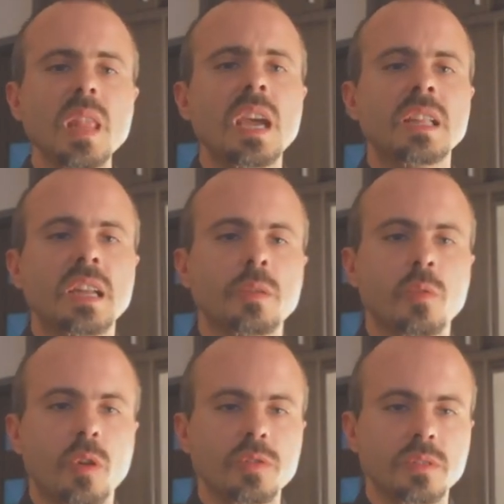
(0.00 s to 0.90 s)
In other
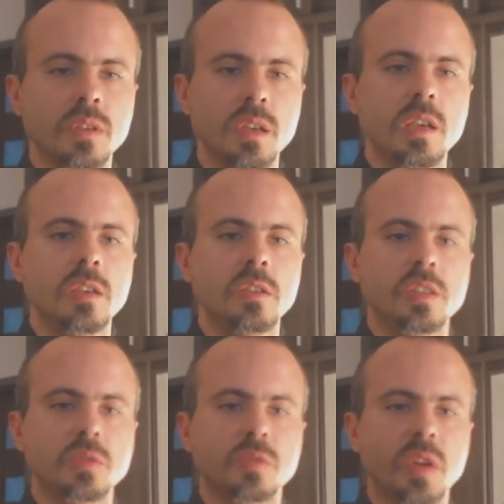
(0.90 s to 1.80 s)
words, you
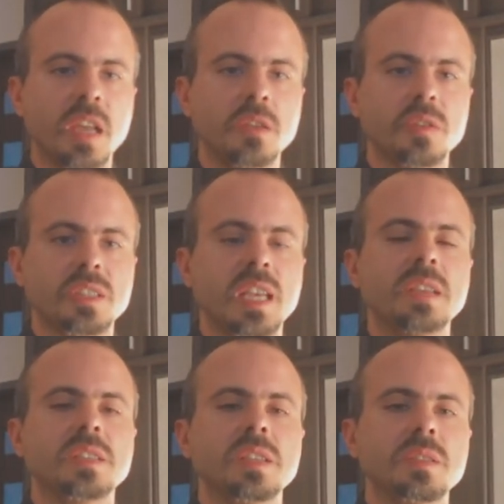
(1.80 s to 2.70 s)
need to train your
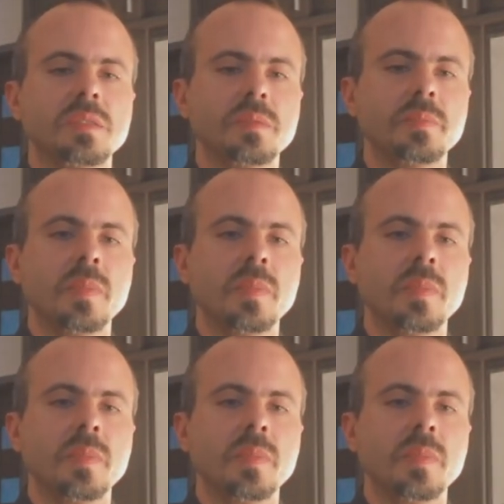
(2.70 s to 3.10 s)
senses,